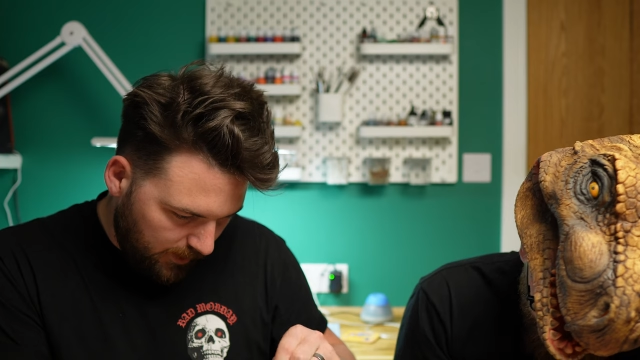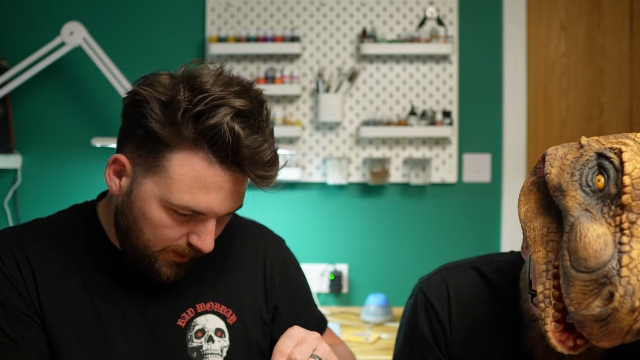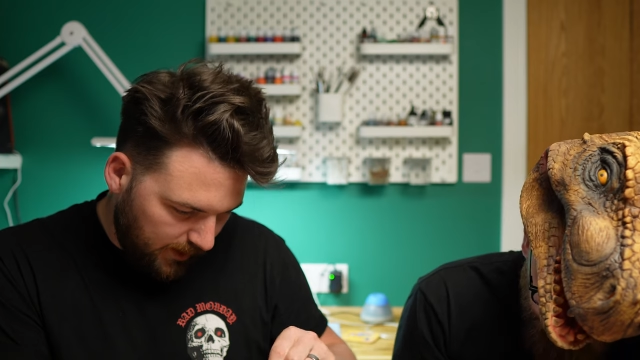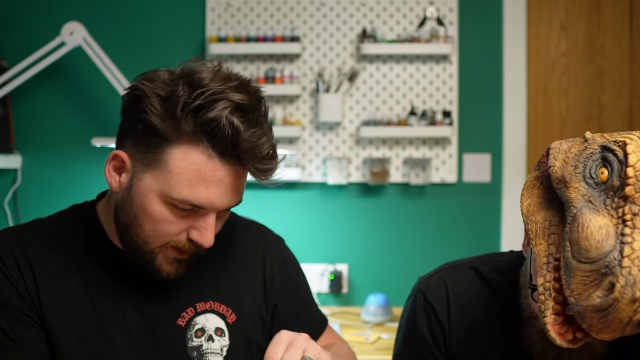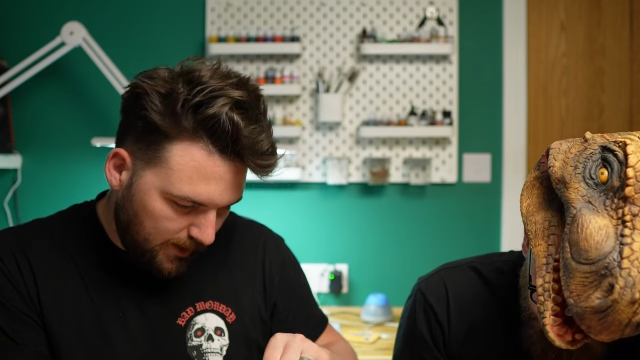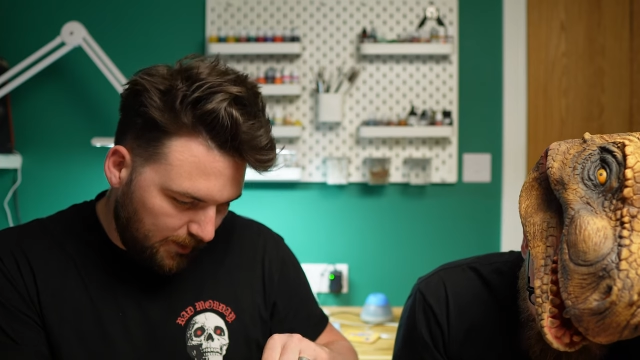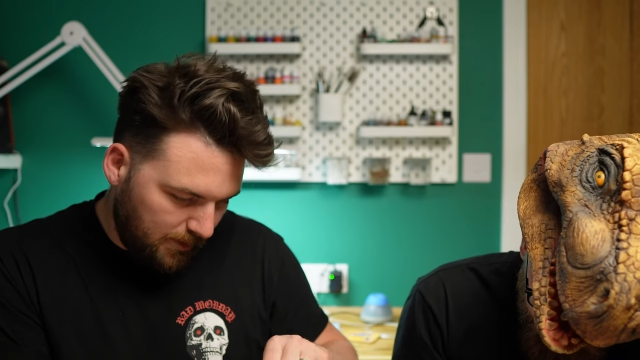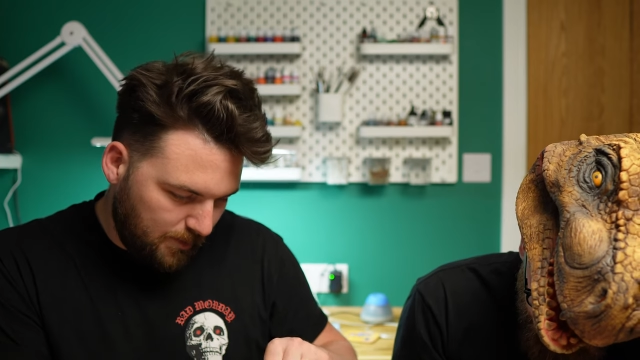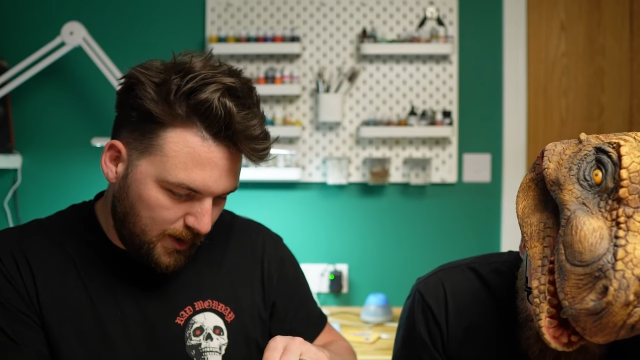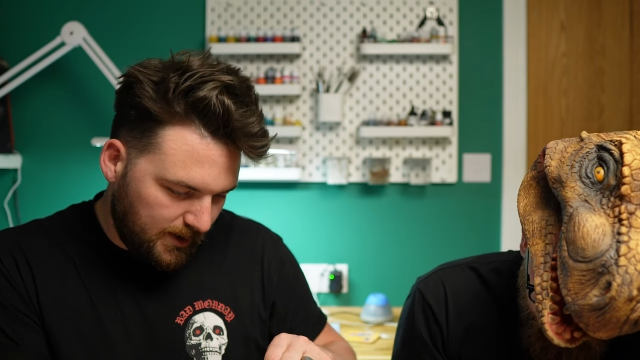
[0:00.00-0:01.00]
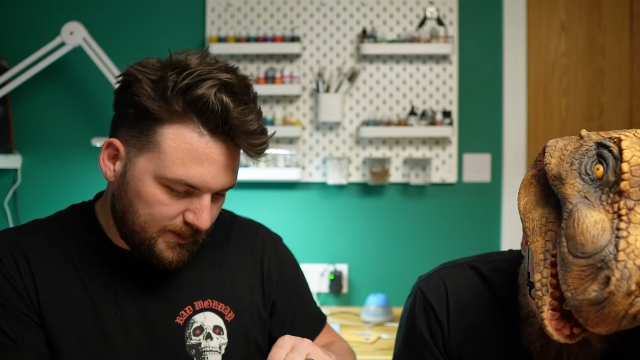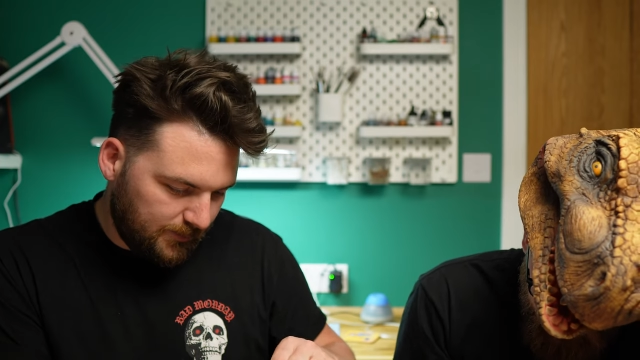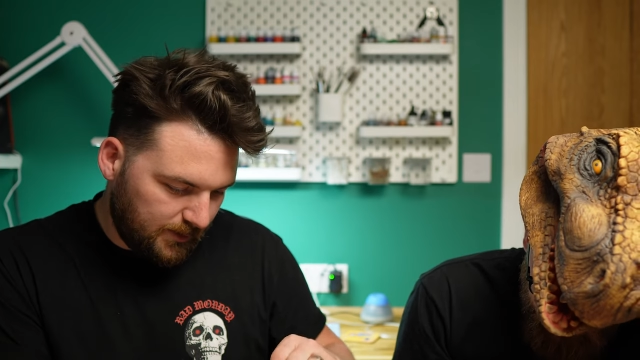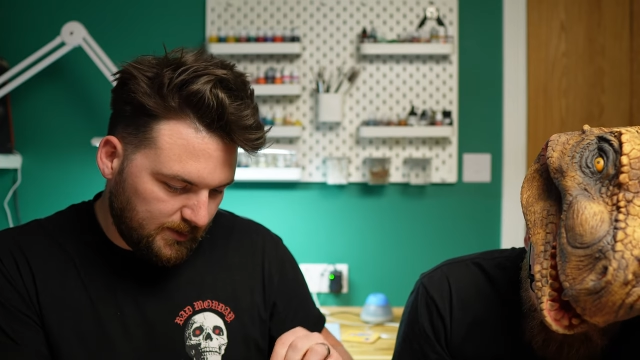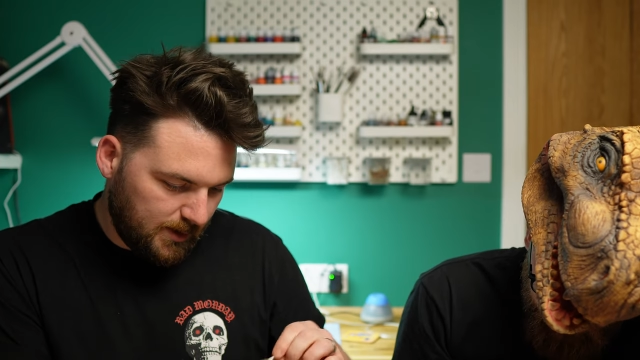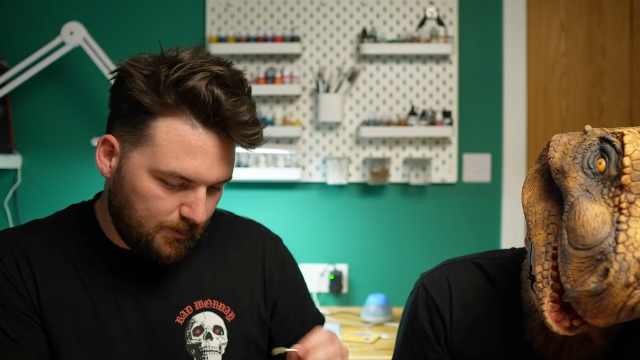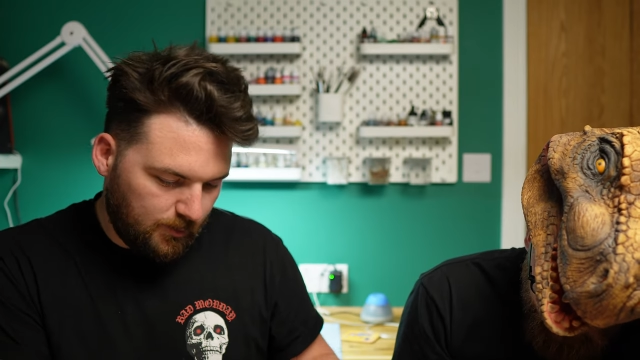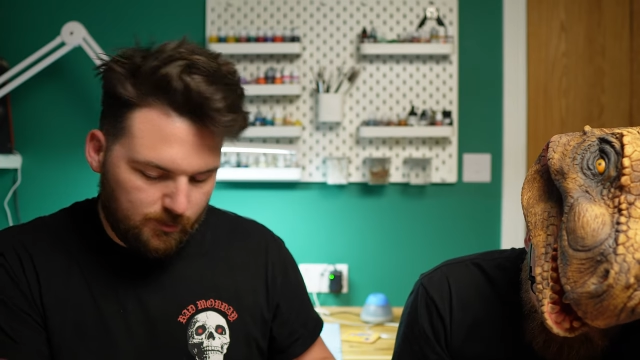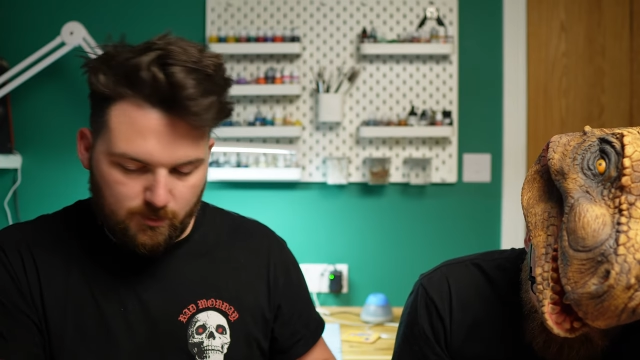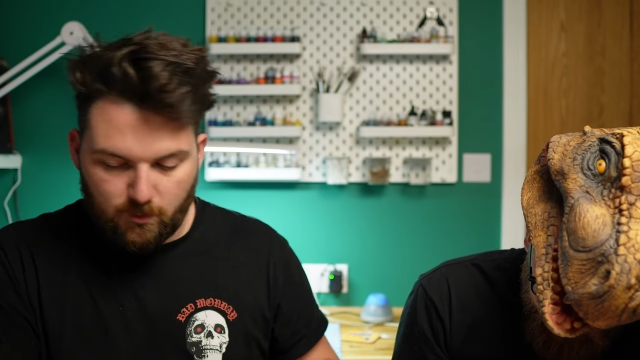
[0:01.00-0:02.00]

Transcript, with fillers: adding any glowy bits, for example,